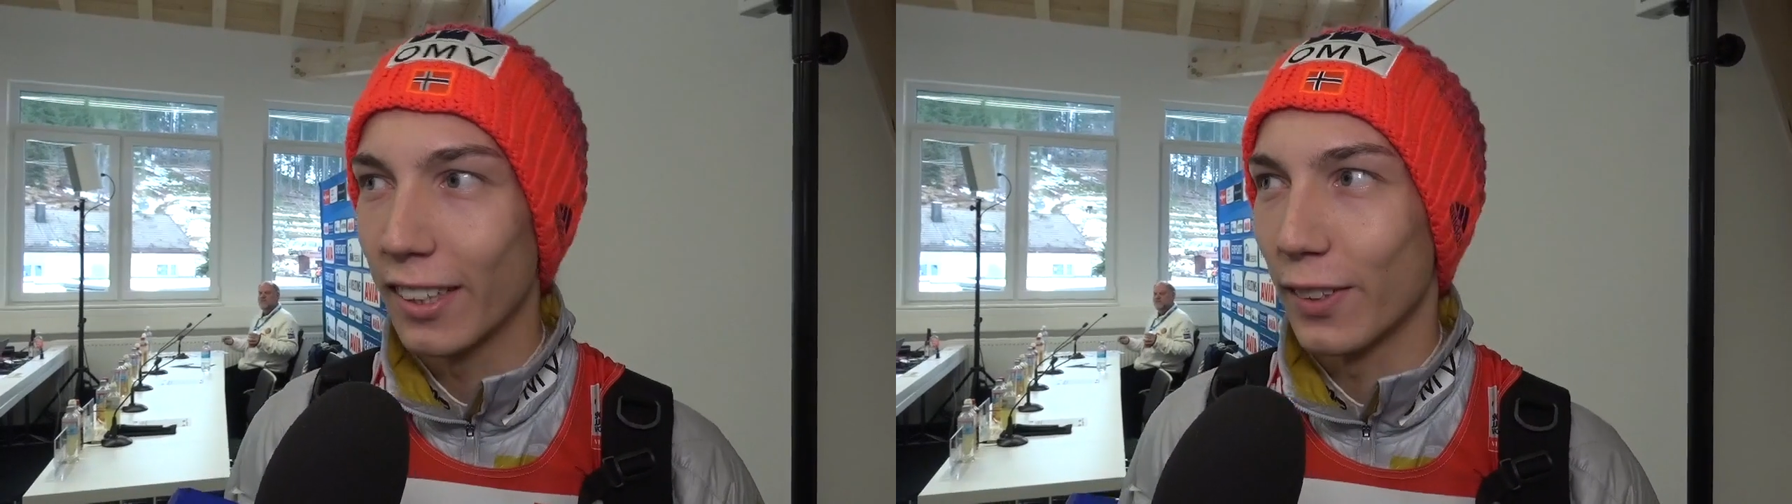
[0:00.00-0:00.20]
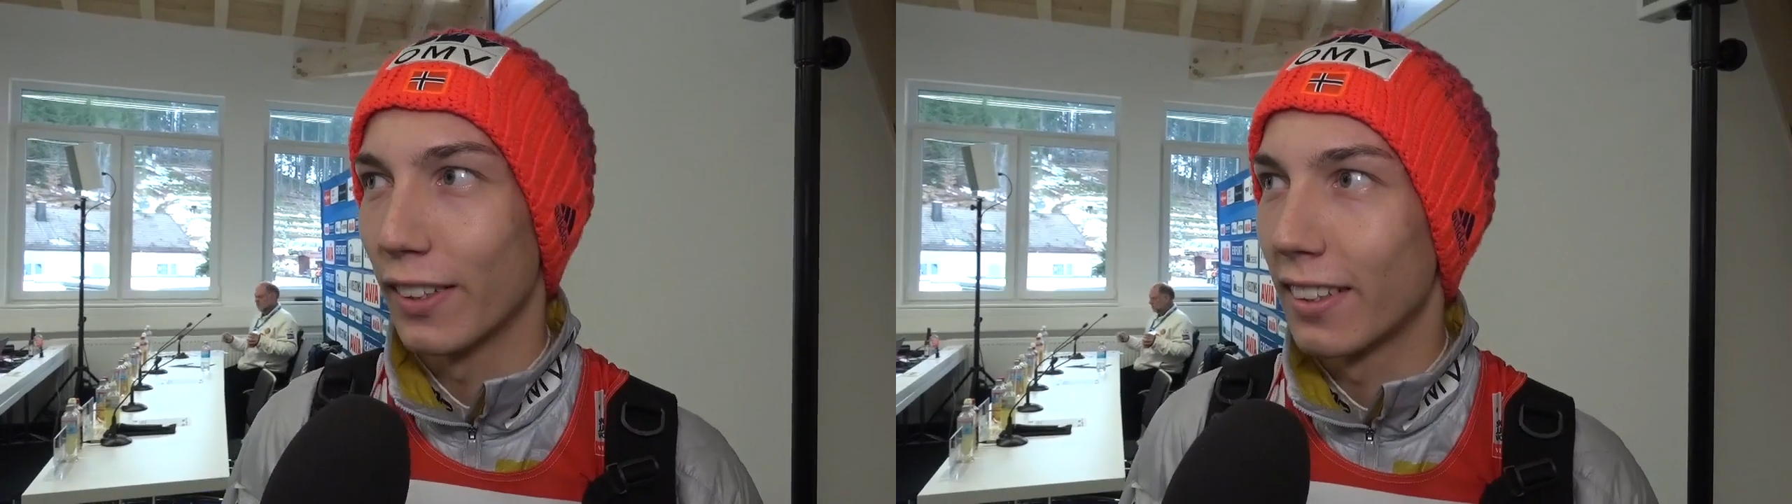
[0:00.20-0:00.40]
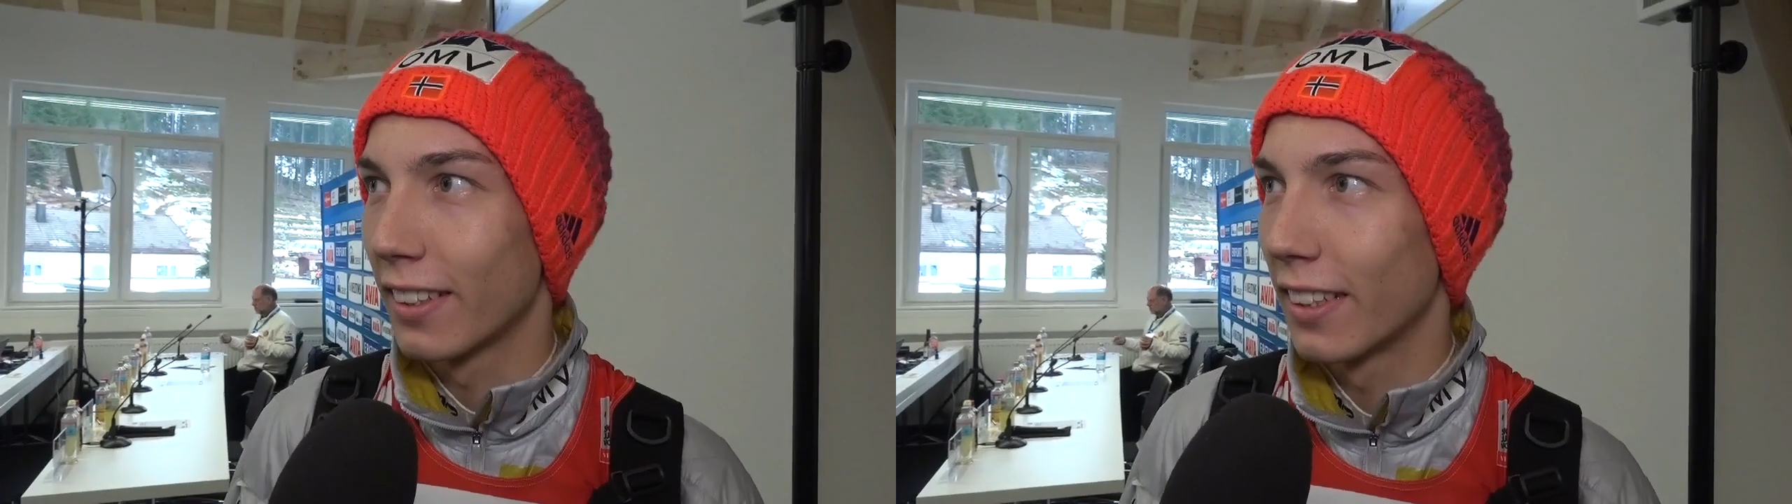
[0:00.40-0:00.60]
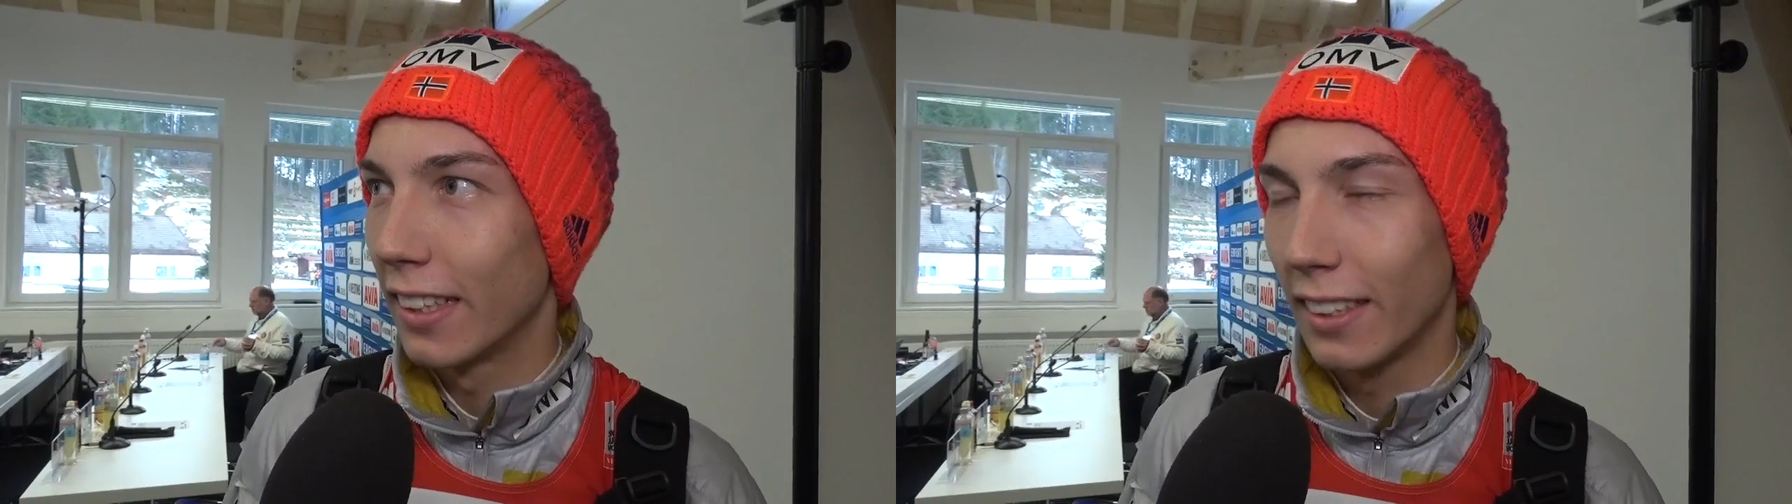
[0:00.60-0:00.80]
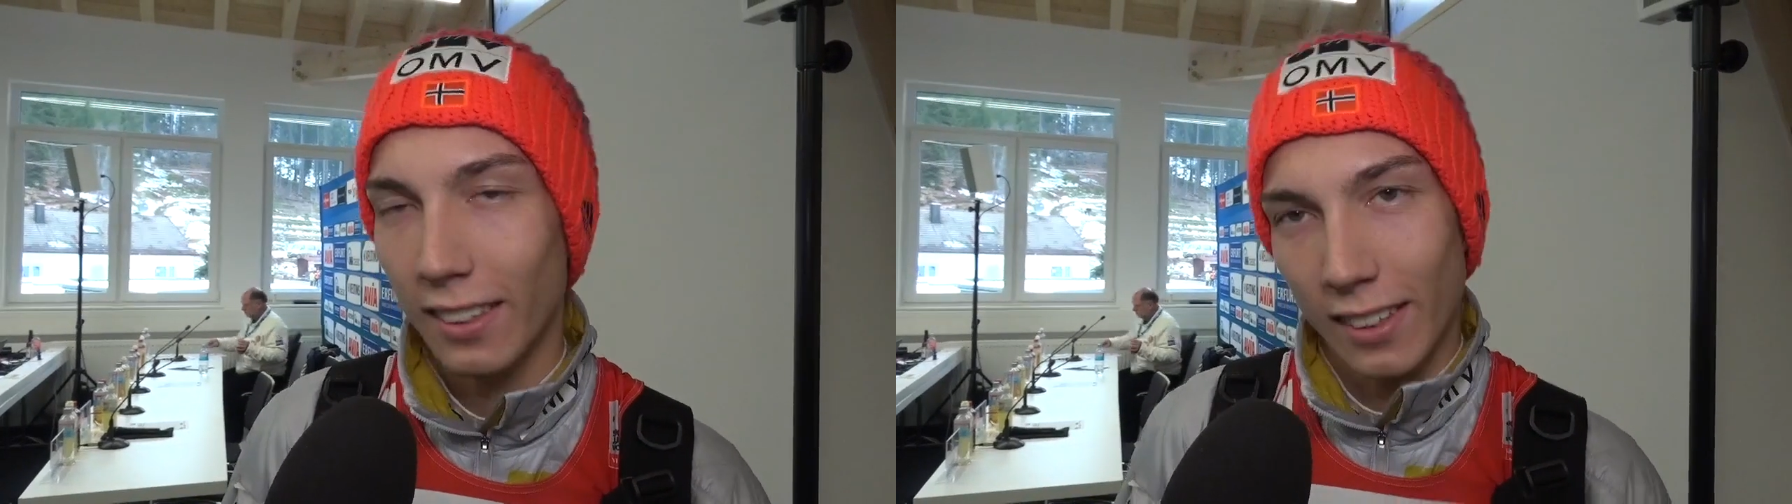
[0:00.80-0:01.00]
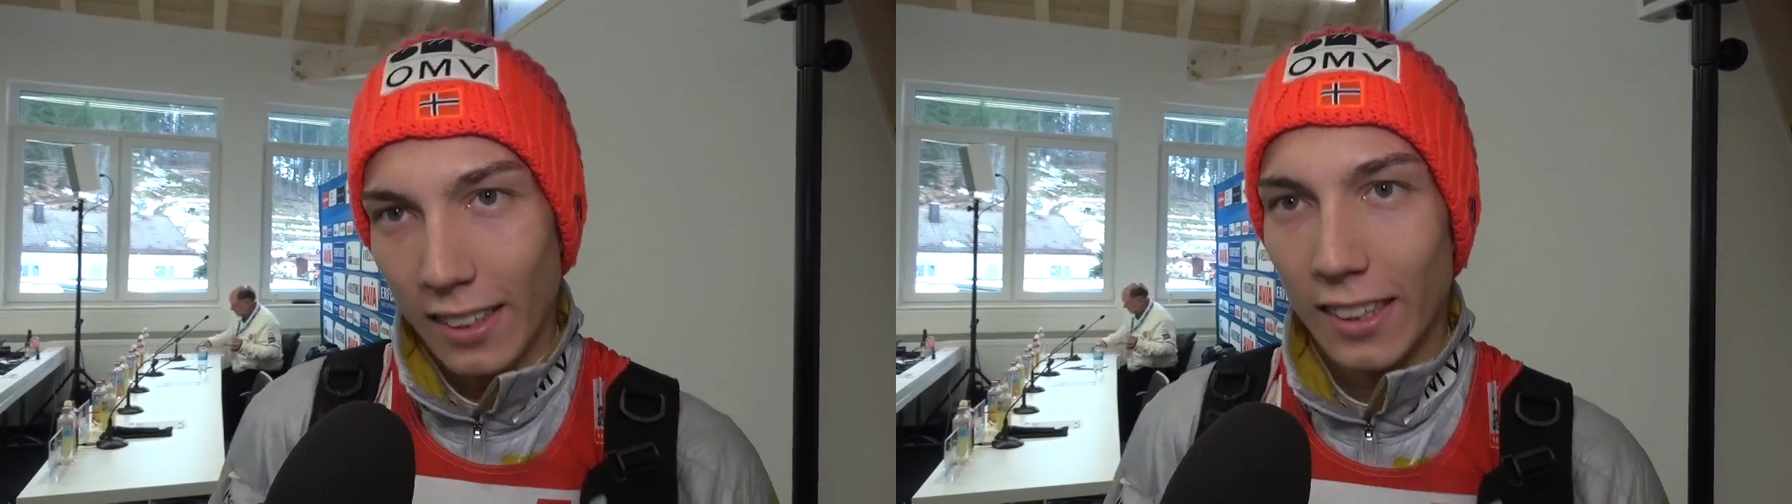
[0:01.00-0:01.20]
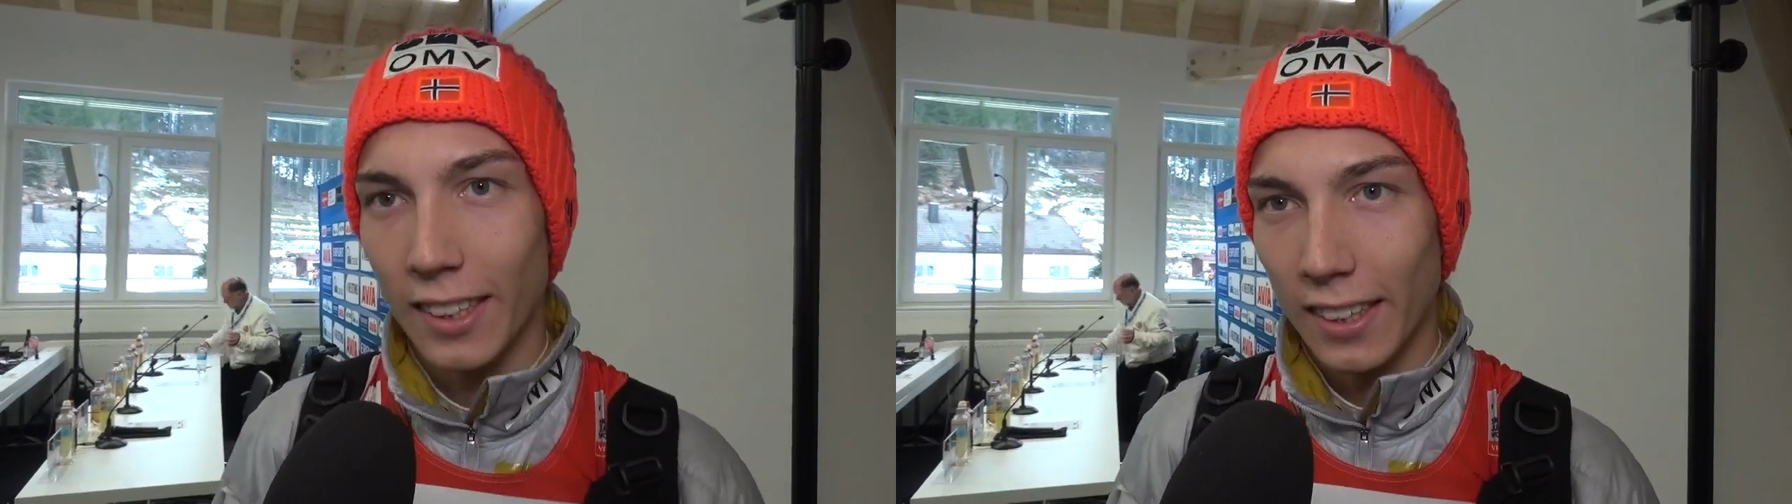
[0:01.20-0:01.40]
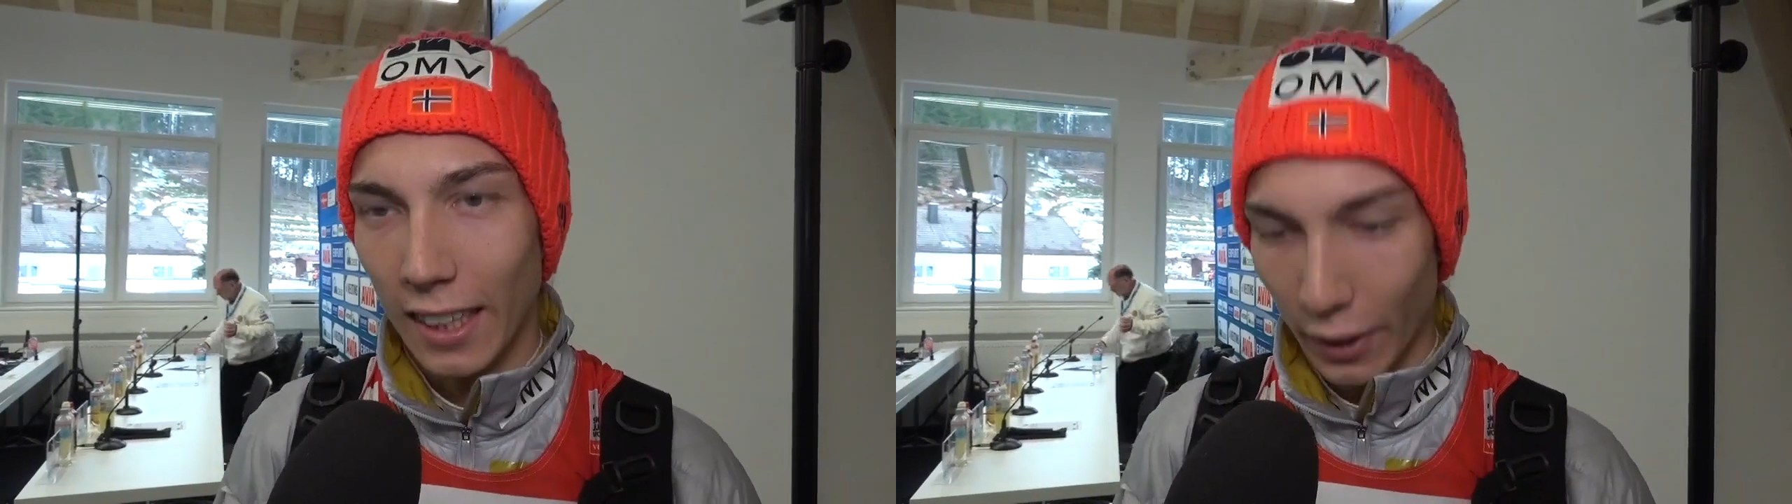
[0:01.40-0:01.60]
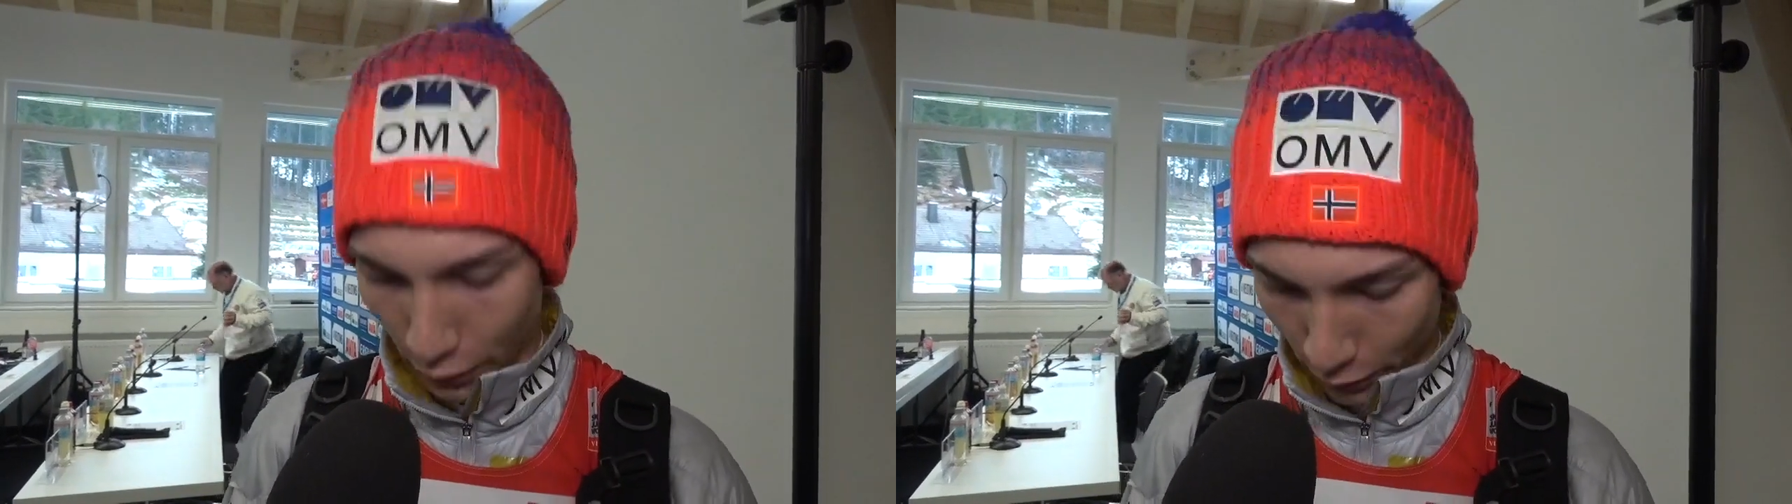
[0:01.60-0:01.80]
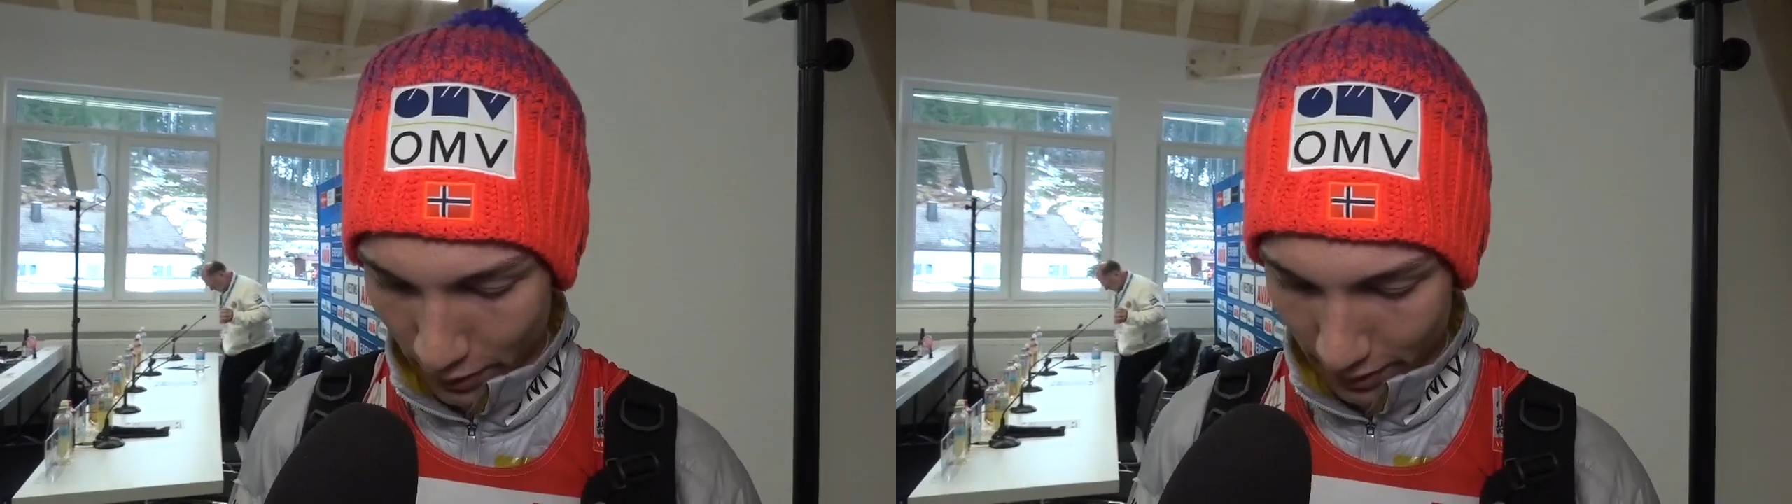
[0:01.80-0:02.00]
So I
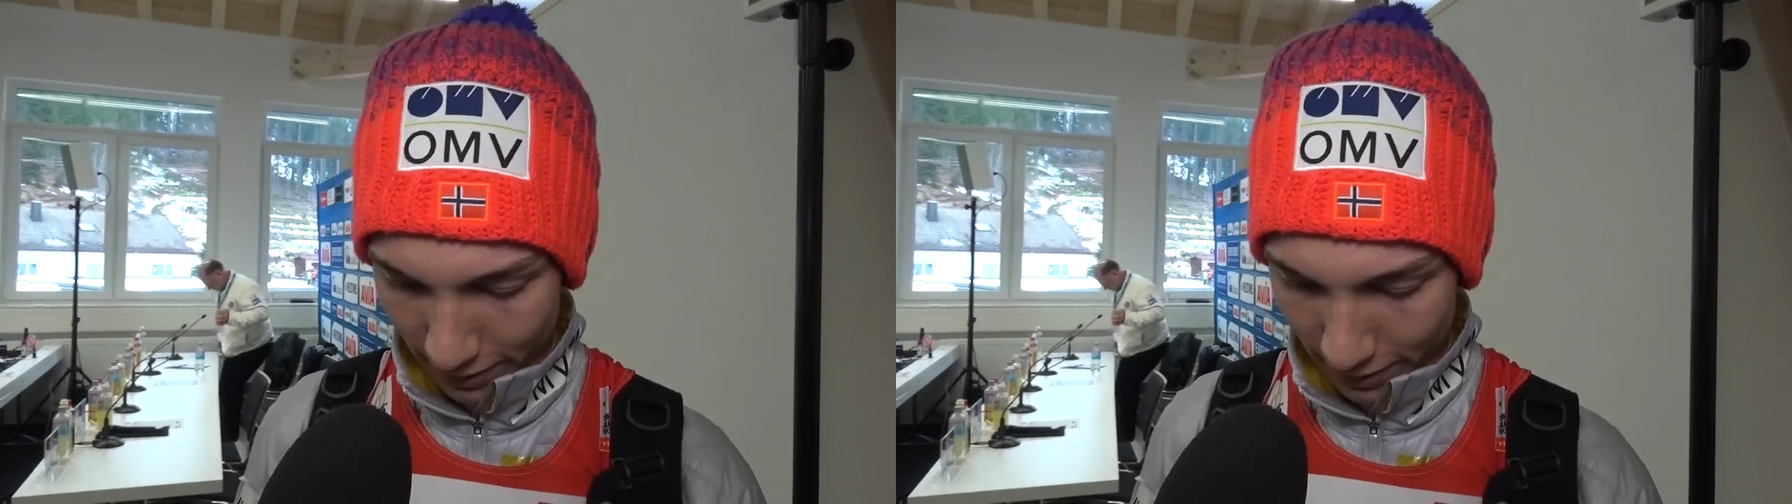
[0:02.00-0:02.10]
don't know.